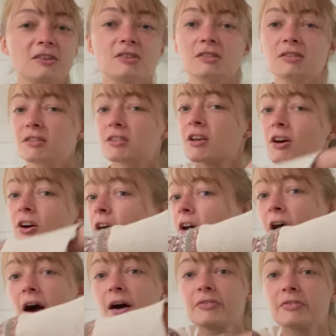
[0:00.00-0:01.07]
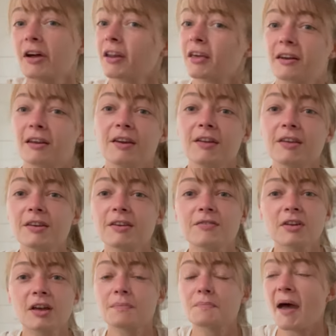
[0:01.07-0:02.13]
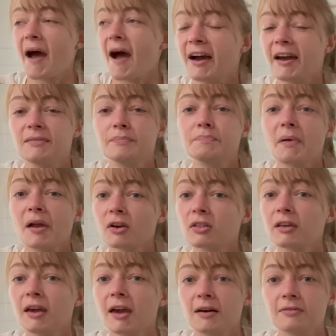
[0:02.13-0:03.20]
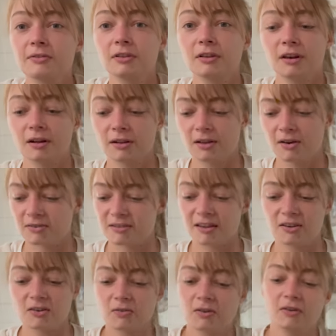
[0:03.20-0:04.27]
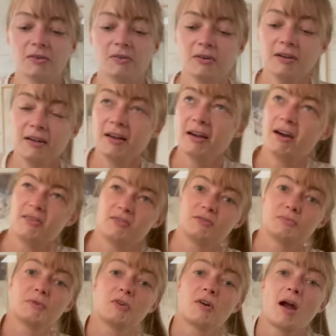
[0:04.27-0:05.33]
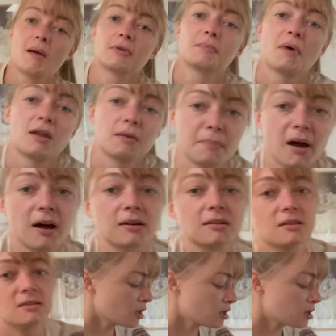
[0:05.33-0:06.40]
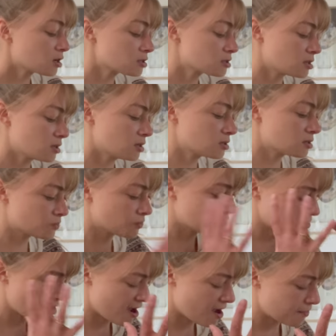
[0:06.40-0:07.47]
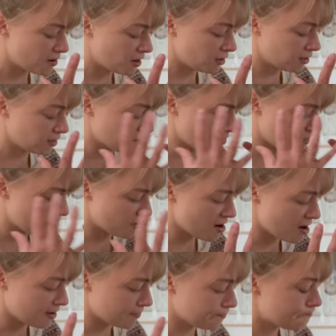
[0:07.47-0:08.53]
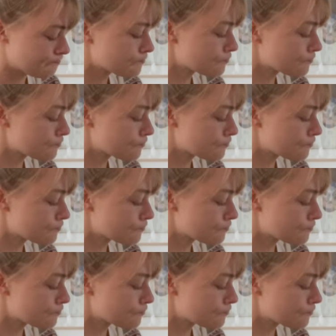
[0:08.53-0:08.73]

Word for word: just took off running. I didn't even unpack. I barely have clean clothes. I don't know. I've just been grabbing them out of boxes. Here's, here's what's happening in my brain.